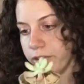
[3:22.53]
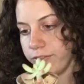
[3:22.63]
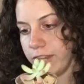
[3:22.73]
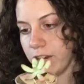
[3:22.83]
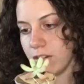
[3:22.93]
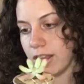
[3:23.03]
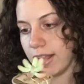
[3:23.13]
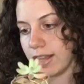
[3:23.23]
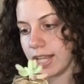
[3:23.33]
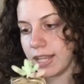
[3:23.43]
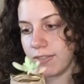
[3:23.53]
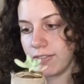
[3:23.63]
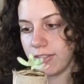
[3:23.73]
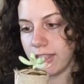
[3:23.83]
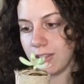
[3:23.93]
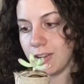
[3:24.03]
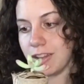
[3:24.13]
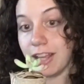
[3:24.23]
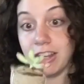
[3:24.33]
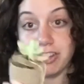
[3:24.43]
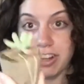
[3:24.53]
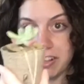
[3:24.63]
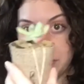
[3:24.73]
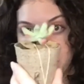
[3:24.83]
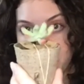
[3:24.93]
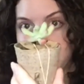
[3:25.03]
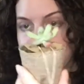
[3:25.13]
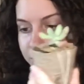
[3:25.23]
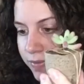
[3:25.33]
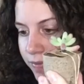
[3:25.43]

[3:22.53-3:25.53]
finger-like leaves that look like jelly beans.